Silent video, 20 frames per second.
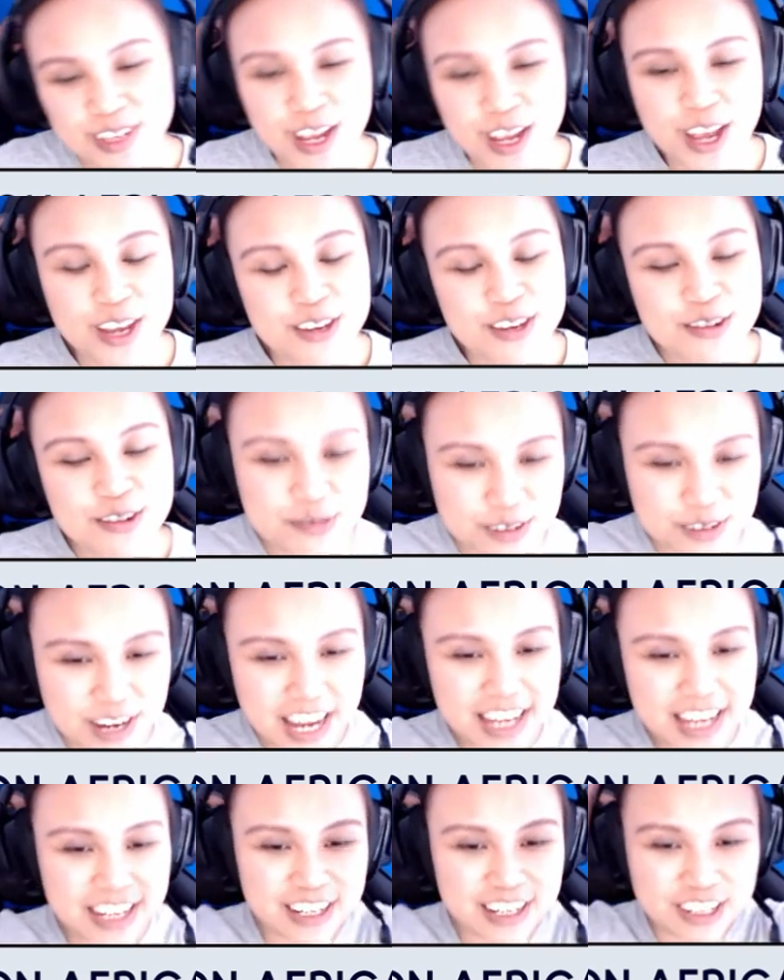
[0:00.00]
you
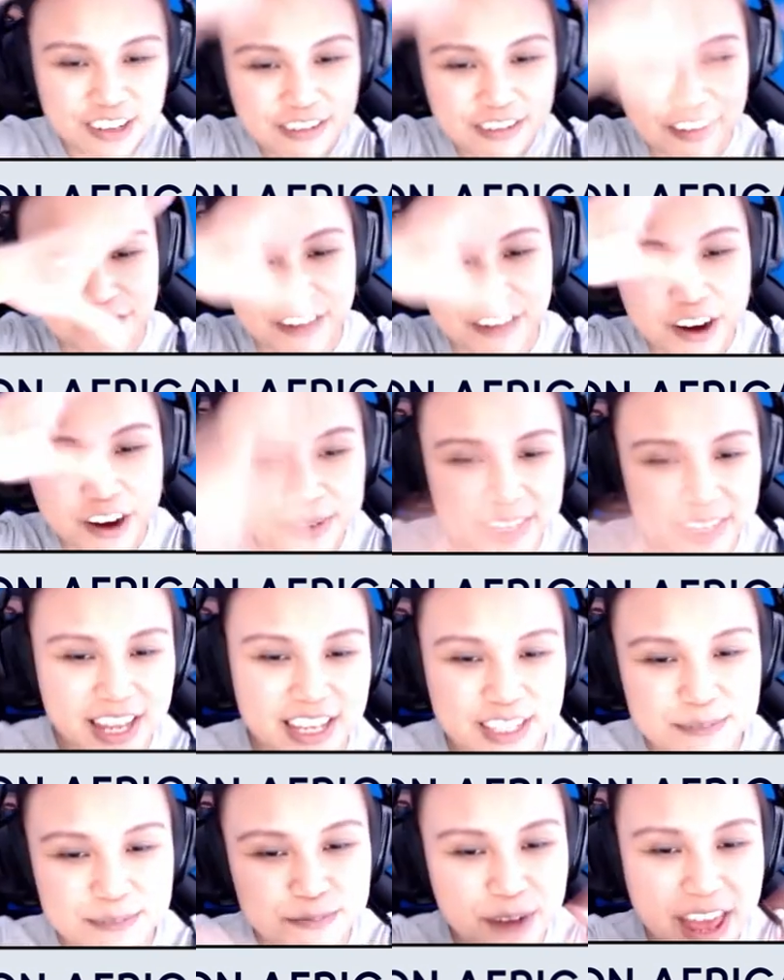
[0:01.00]
create a new environment that
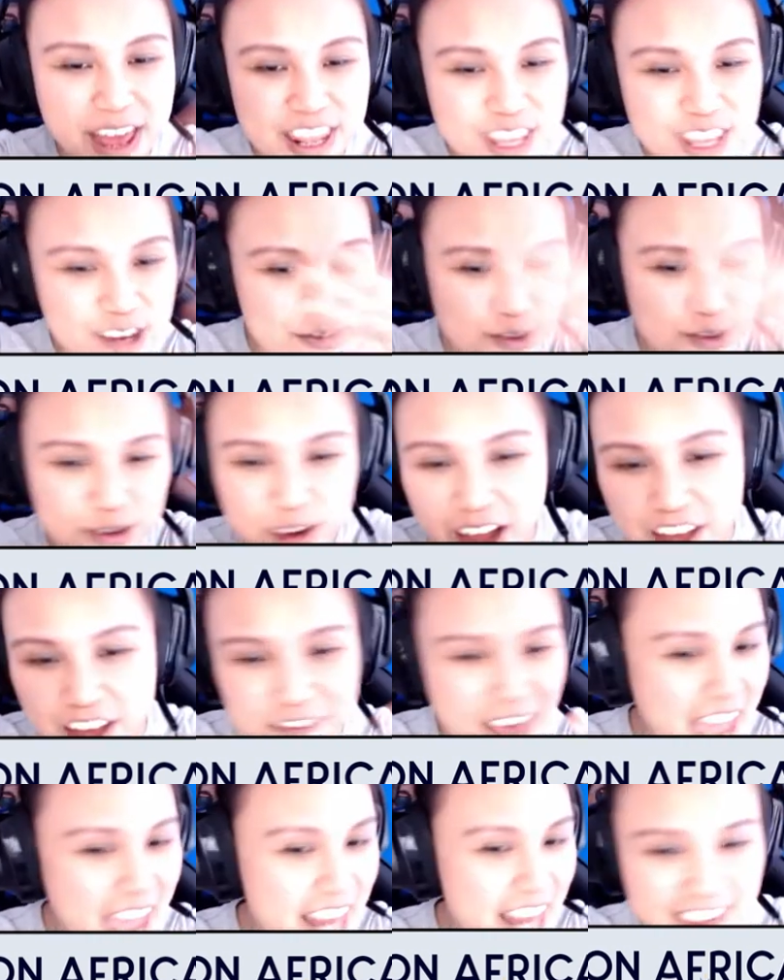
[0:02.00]
is brand new. You don't have
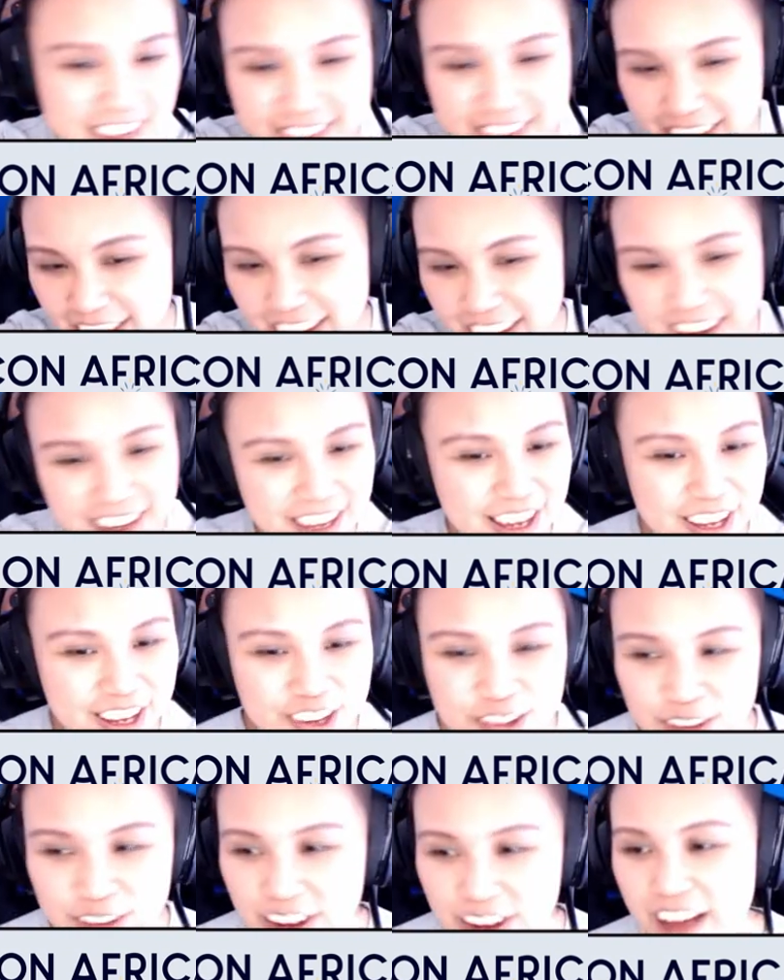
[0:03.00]
anything.
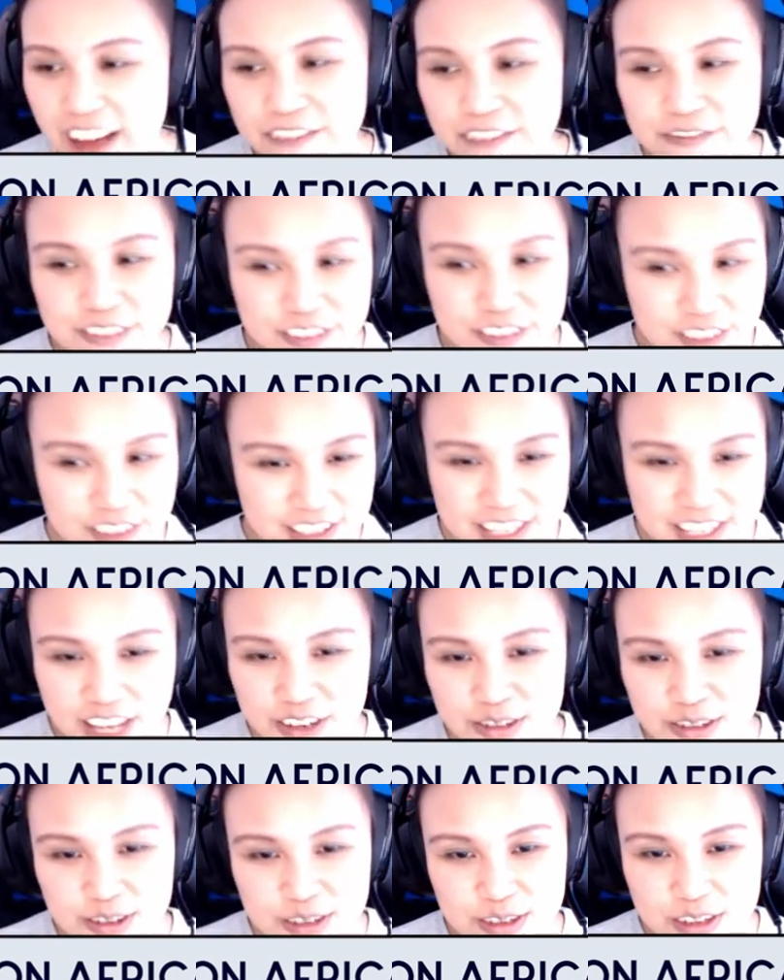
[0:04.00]
You don't have the things that you
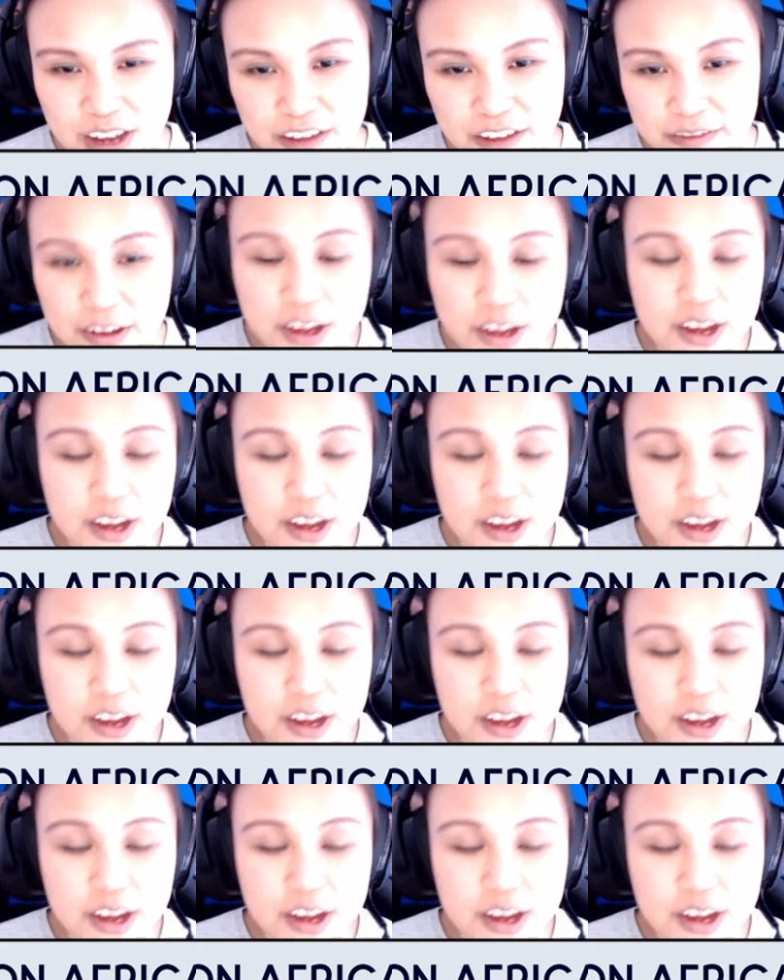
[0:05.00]
used to have.